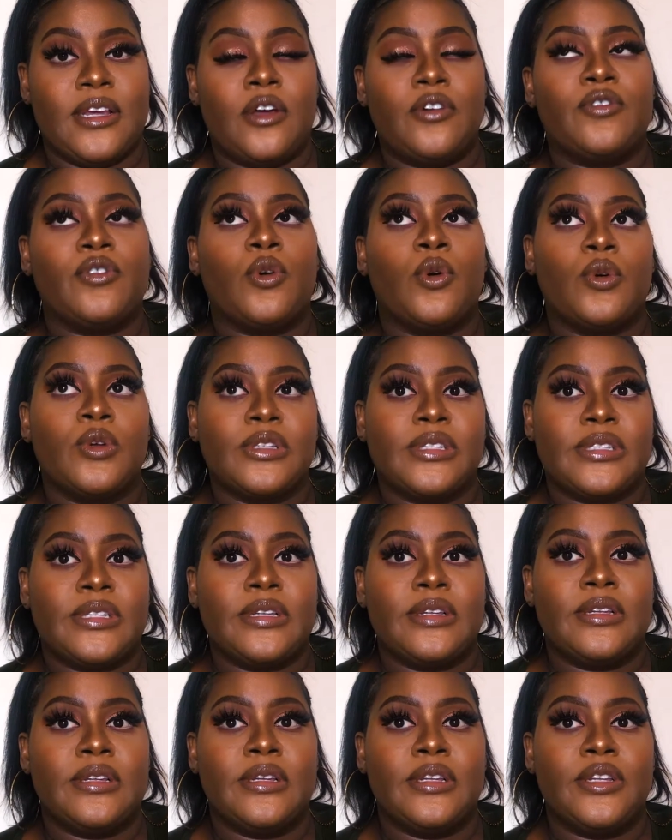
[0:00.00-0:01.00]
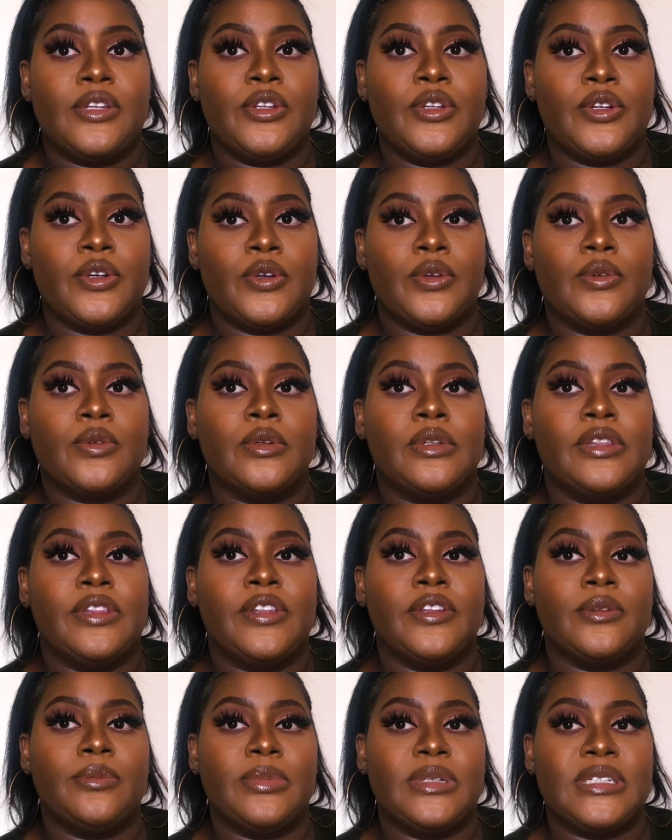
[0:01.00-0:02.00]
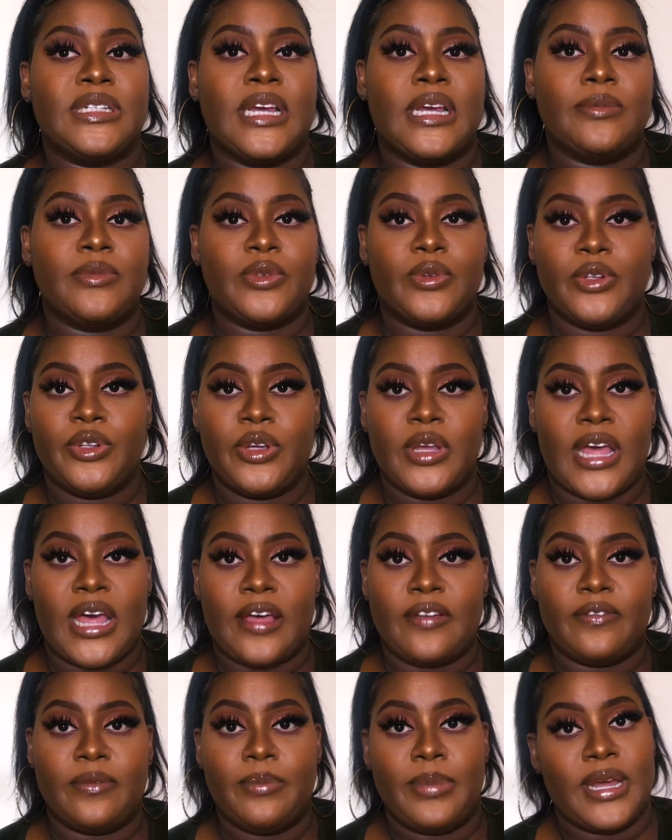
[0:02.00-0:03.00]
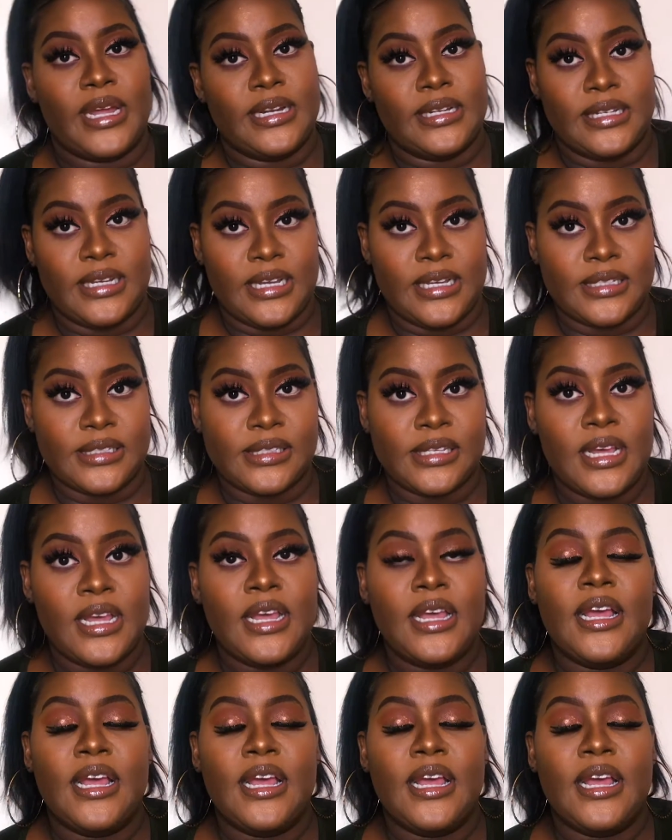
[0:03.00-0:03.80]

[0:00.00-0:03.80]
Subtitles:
Of course, you know, there'll be times when you have bad days